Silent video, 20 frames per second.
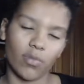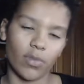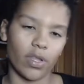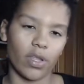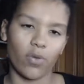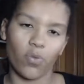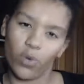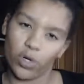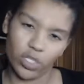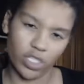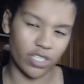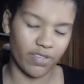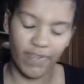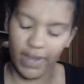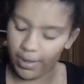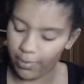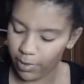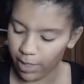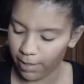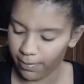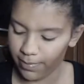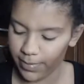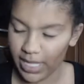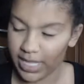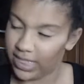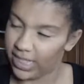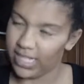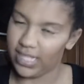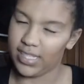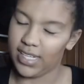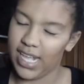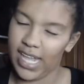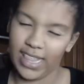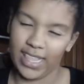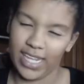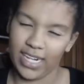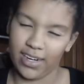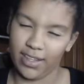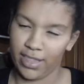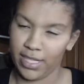we're just family at the
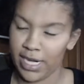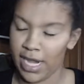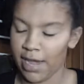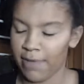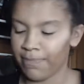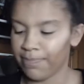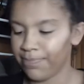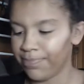end of the day.